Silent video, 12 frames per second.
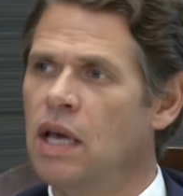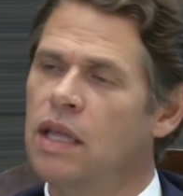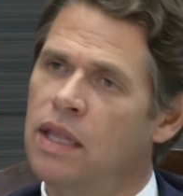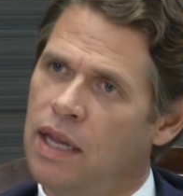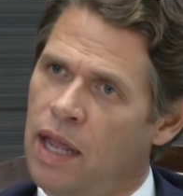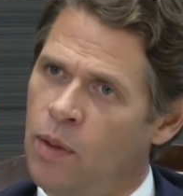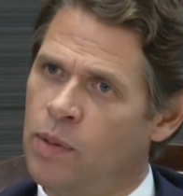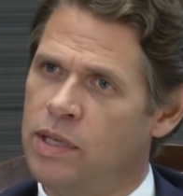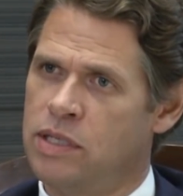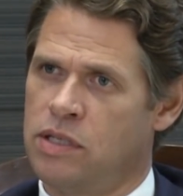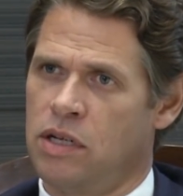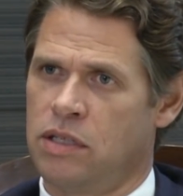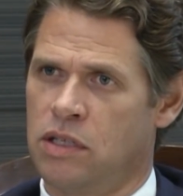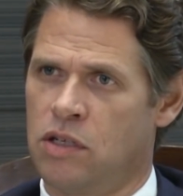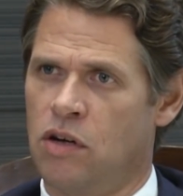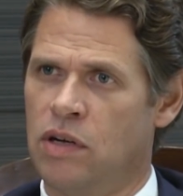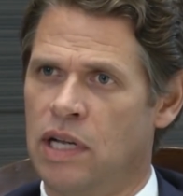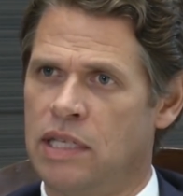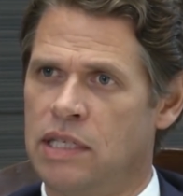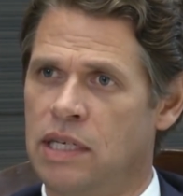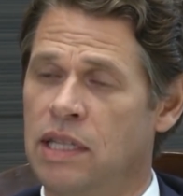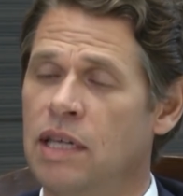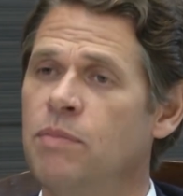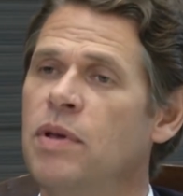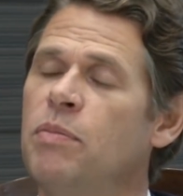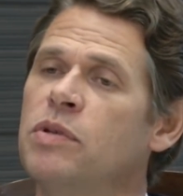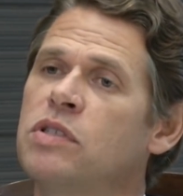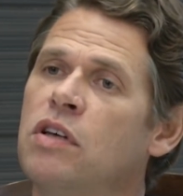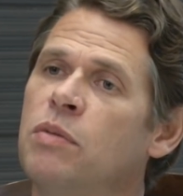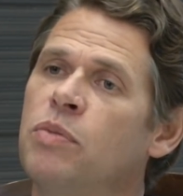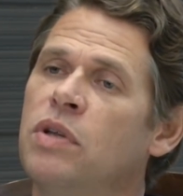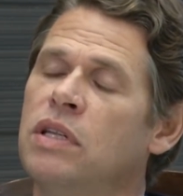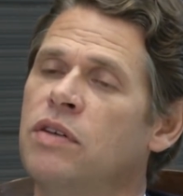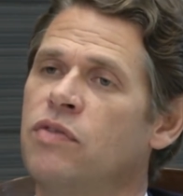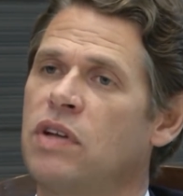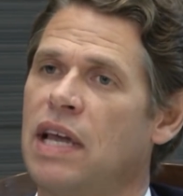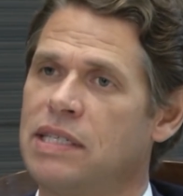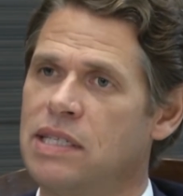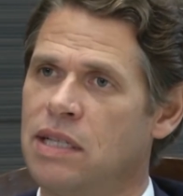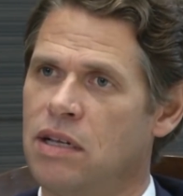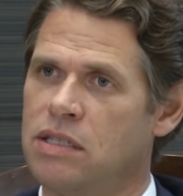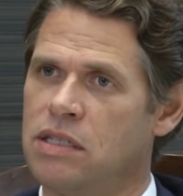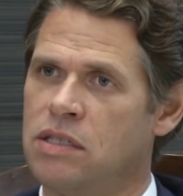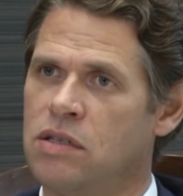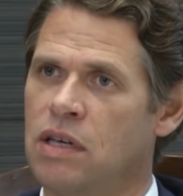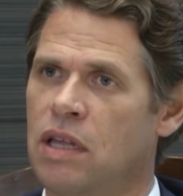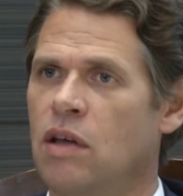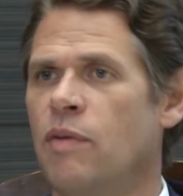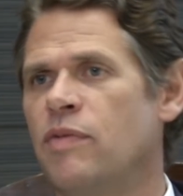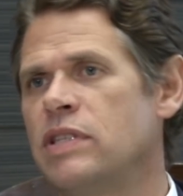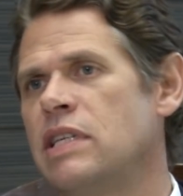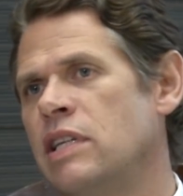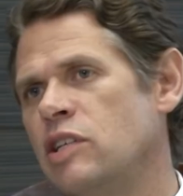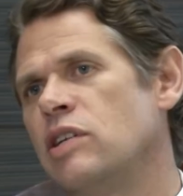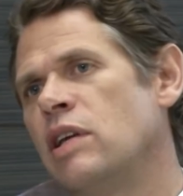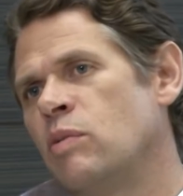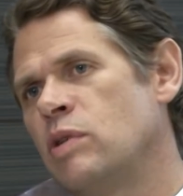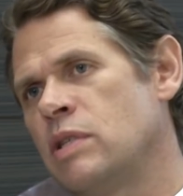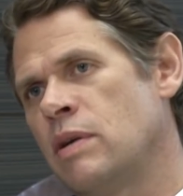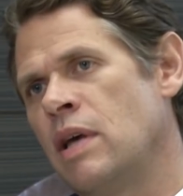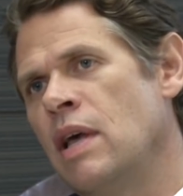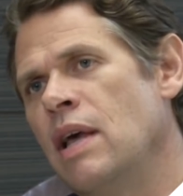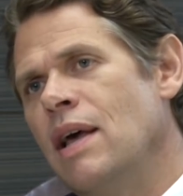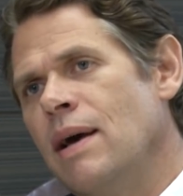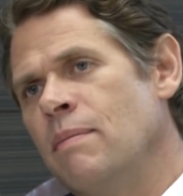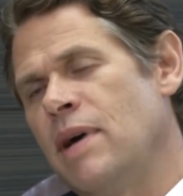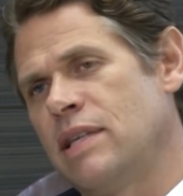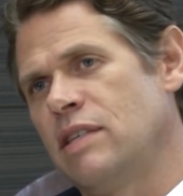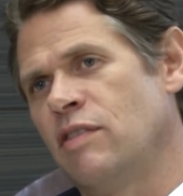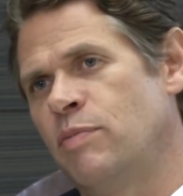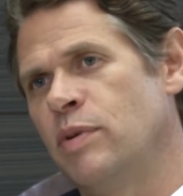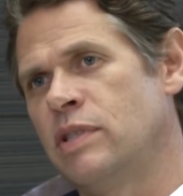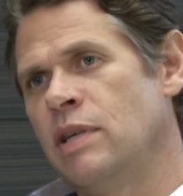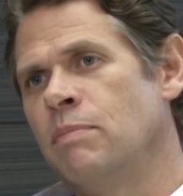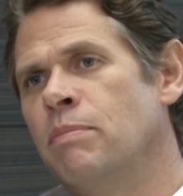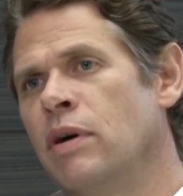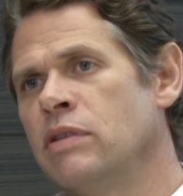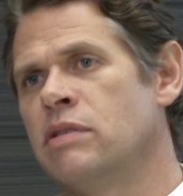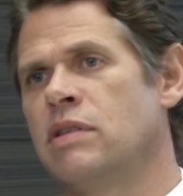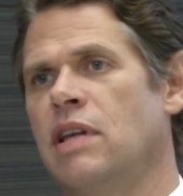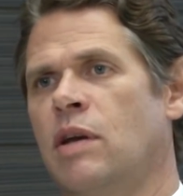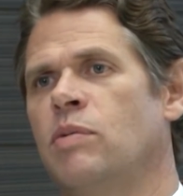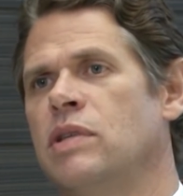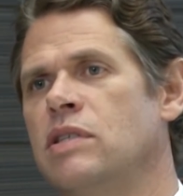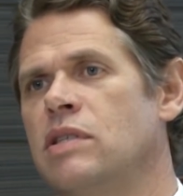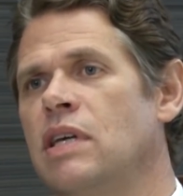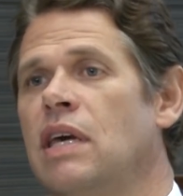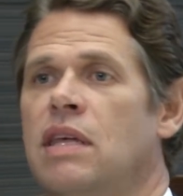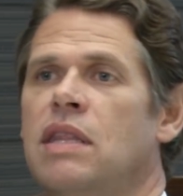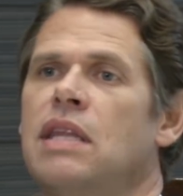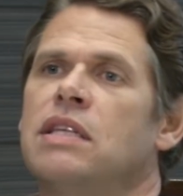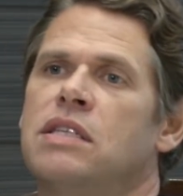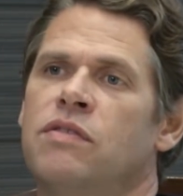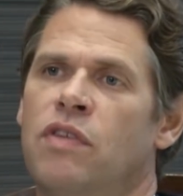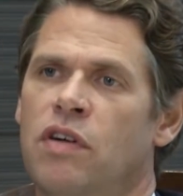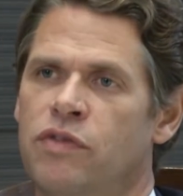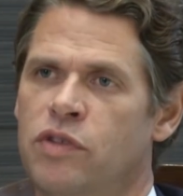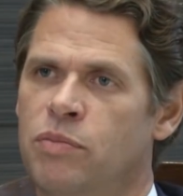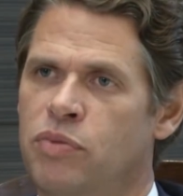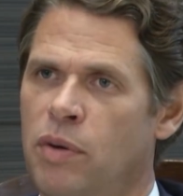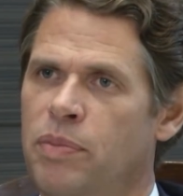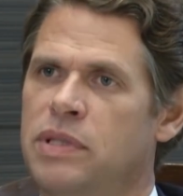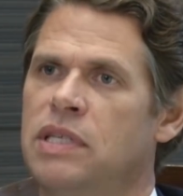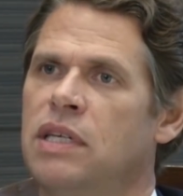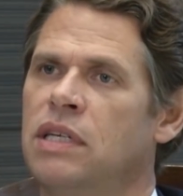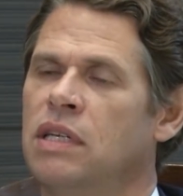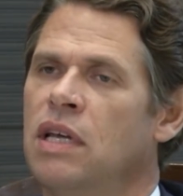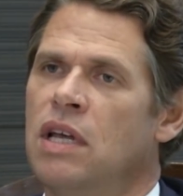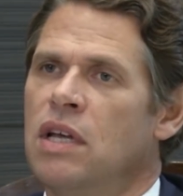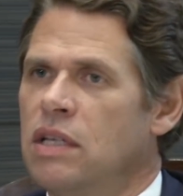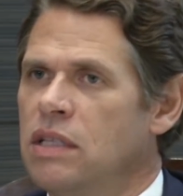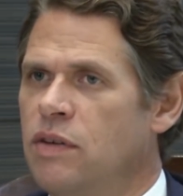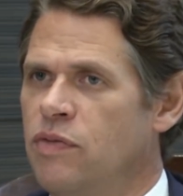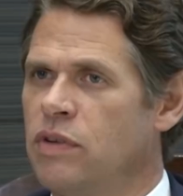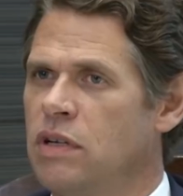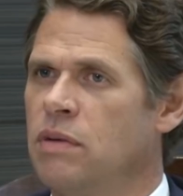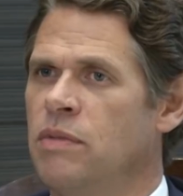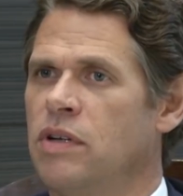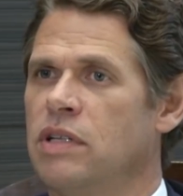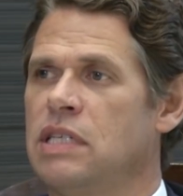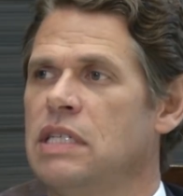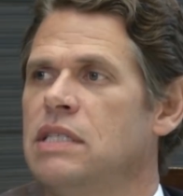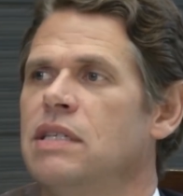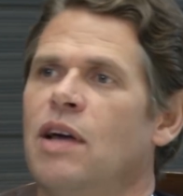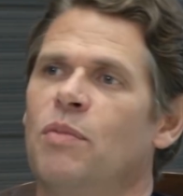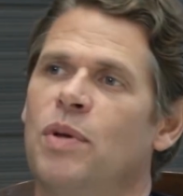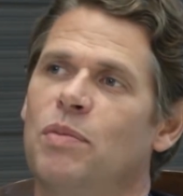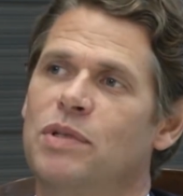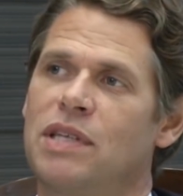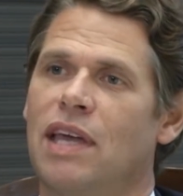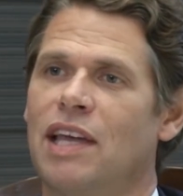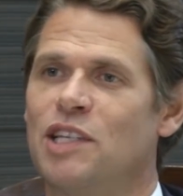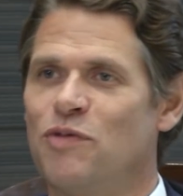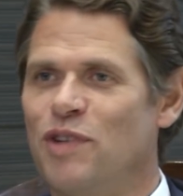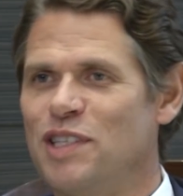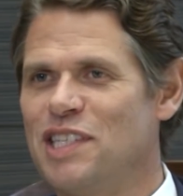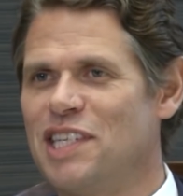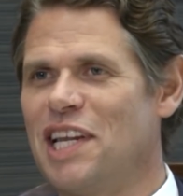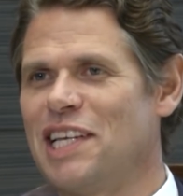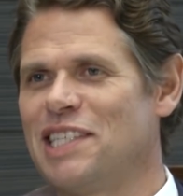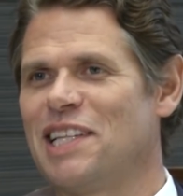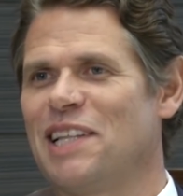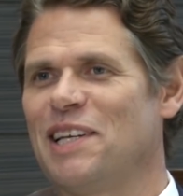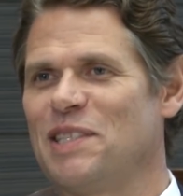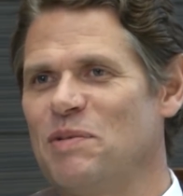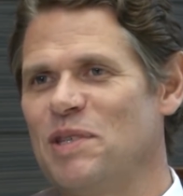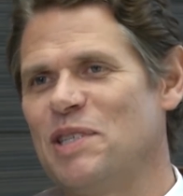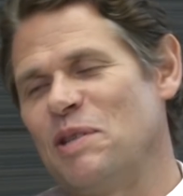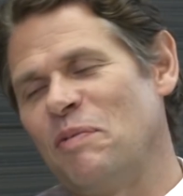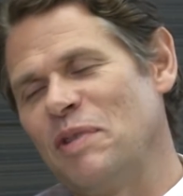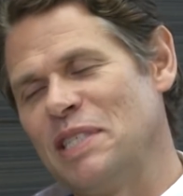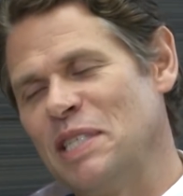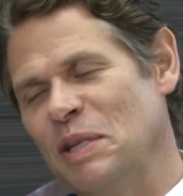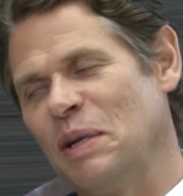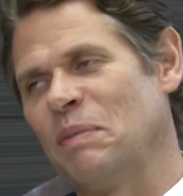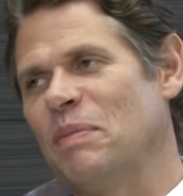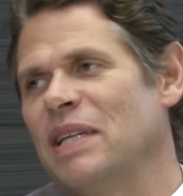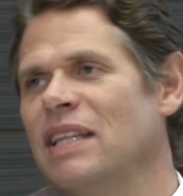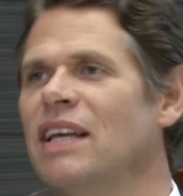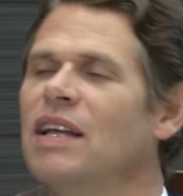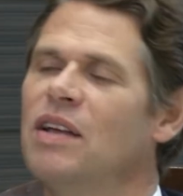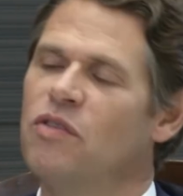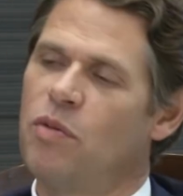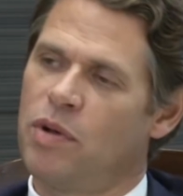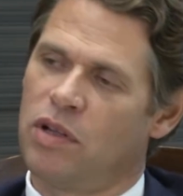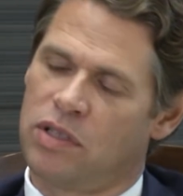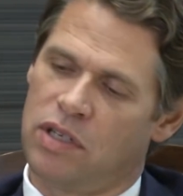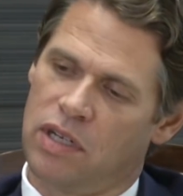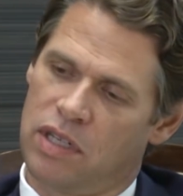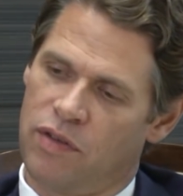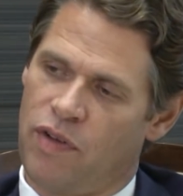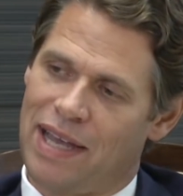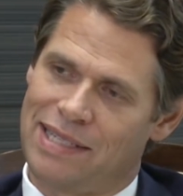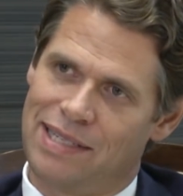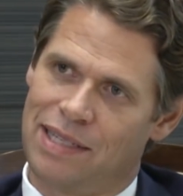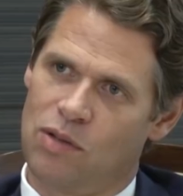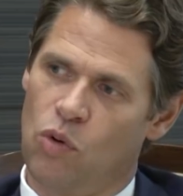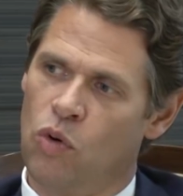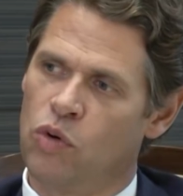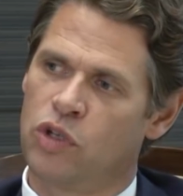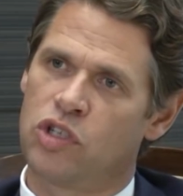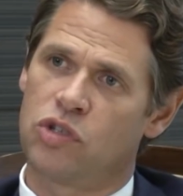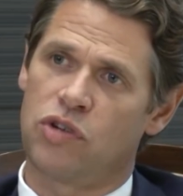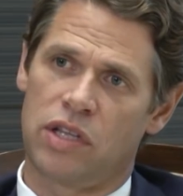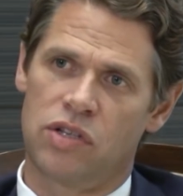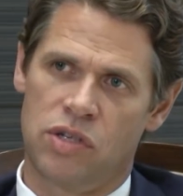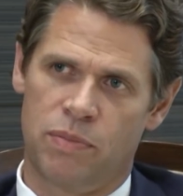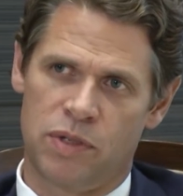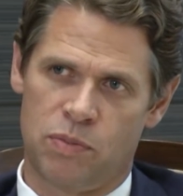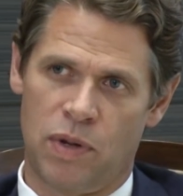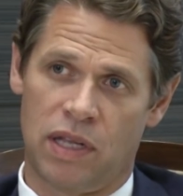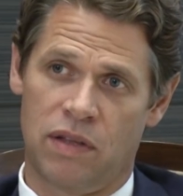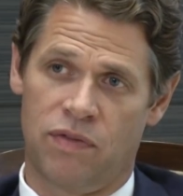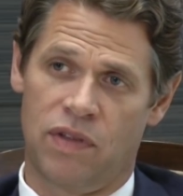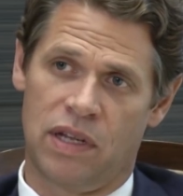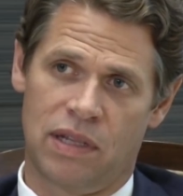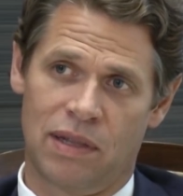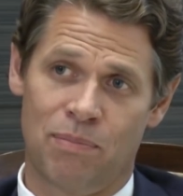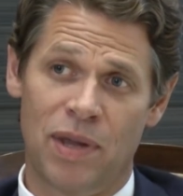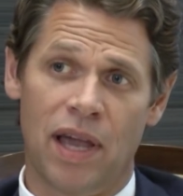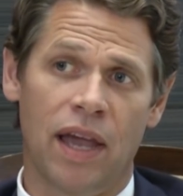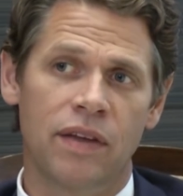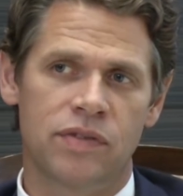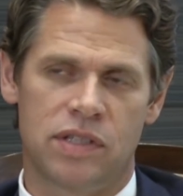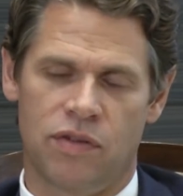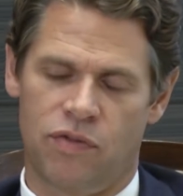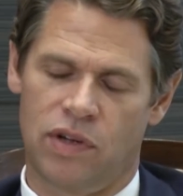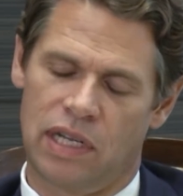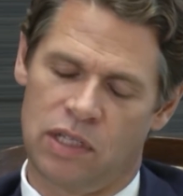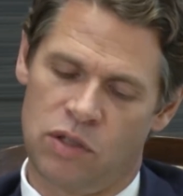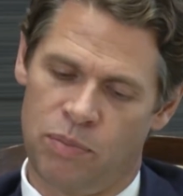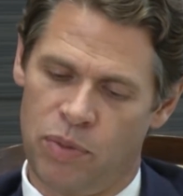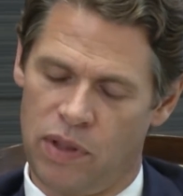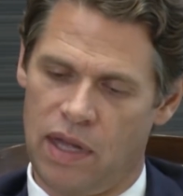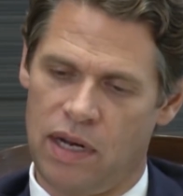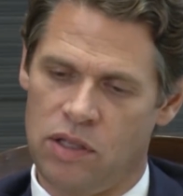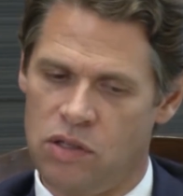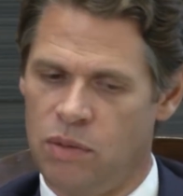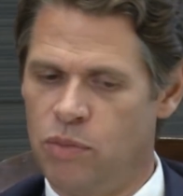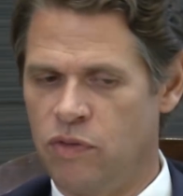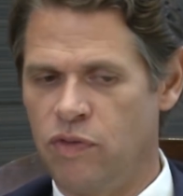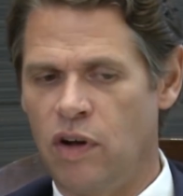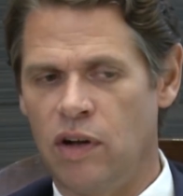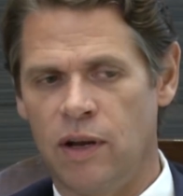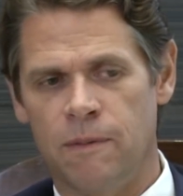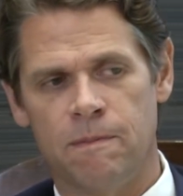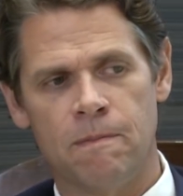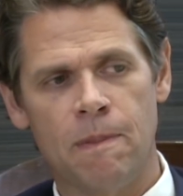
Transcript: Then equities started correlating, and then people started putting different asset classes together. Obviously, initially it was a matter of putting bonds and equities together, and then it's evolved to property and different commodities, and now people say hedge funds is an asset class, which it's obviously not, but from an alternative asset or strategy perspective that behaves differently, to put that into a portfolio.